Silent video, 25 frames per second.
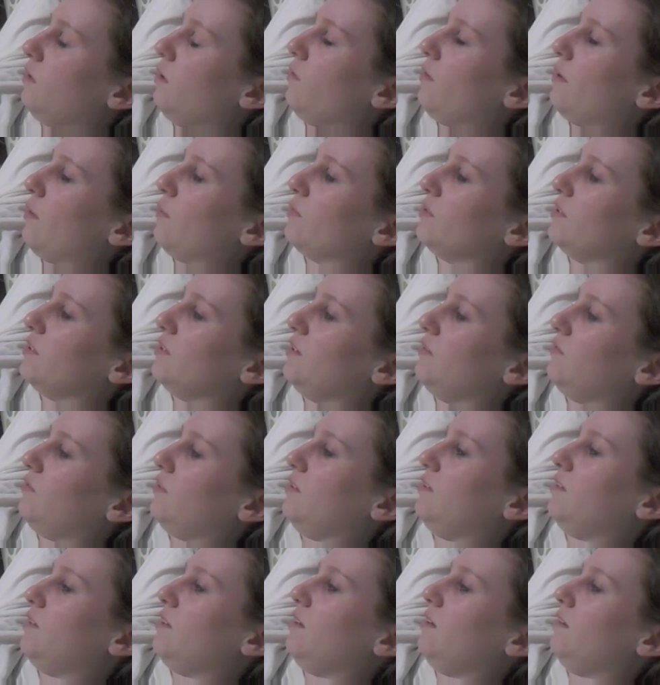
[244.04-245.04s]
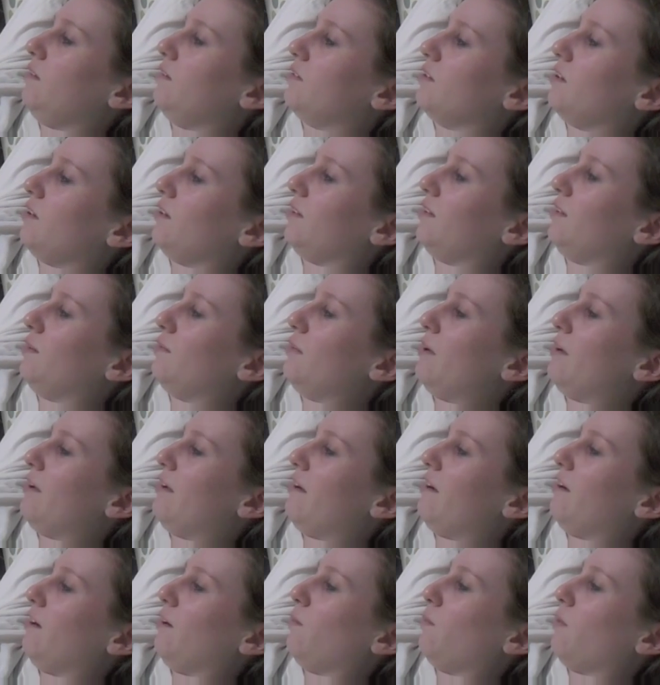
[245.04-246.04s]
Oh, I wasn't even done talking about
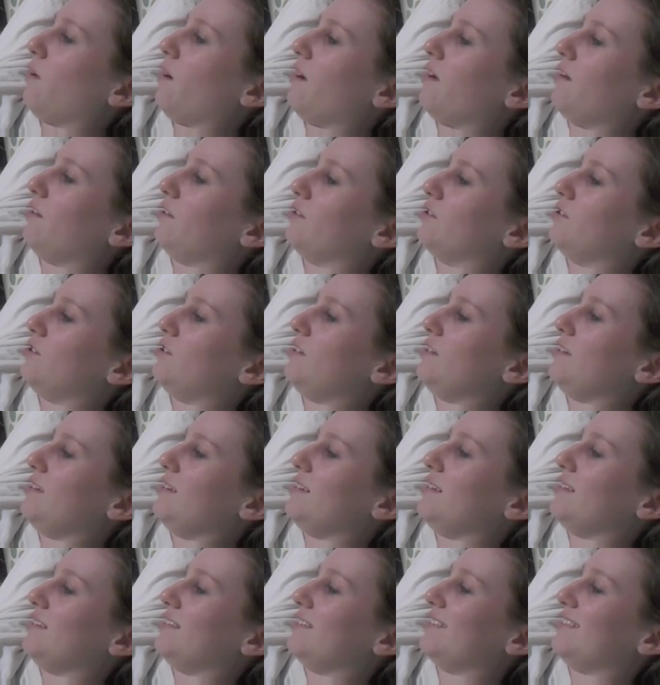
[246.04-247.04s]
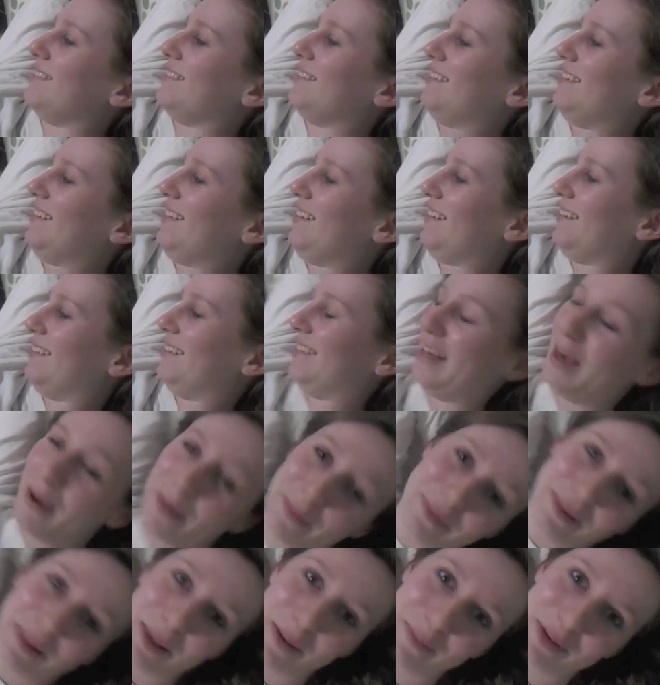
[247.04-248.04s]
Harry Potter. Jeez.
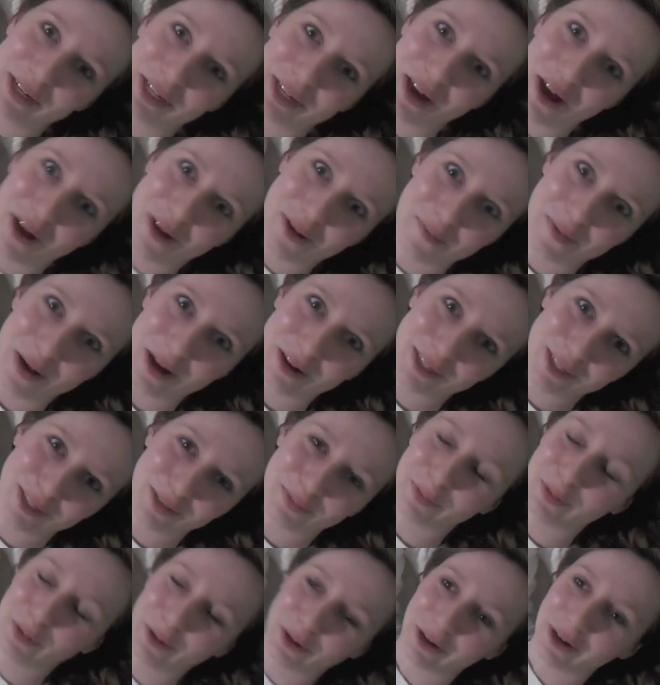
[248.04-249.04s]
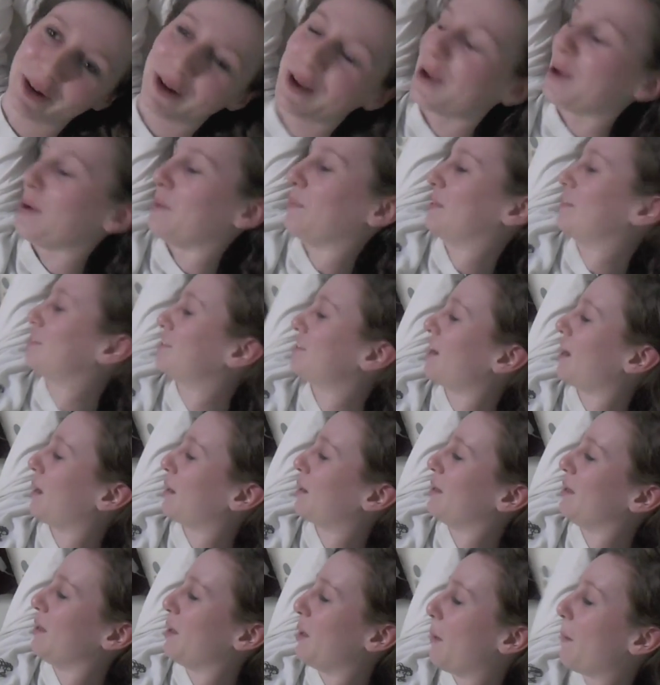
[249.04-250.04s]
Let me talk about it some more. We
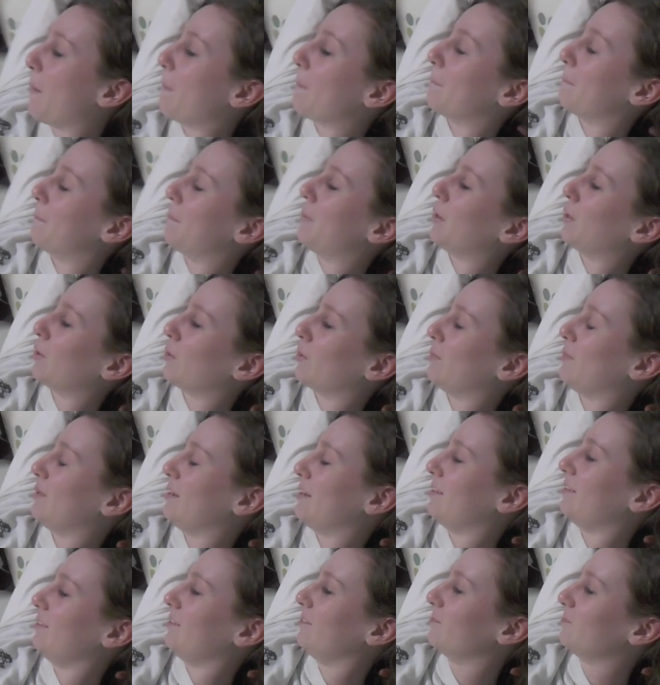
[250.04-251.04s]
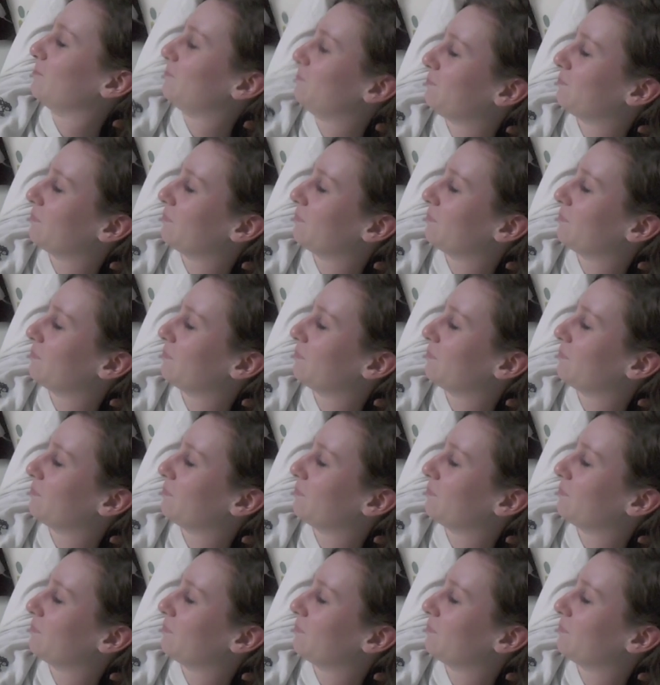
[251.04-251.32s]
tried Butterbeer,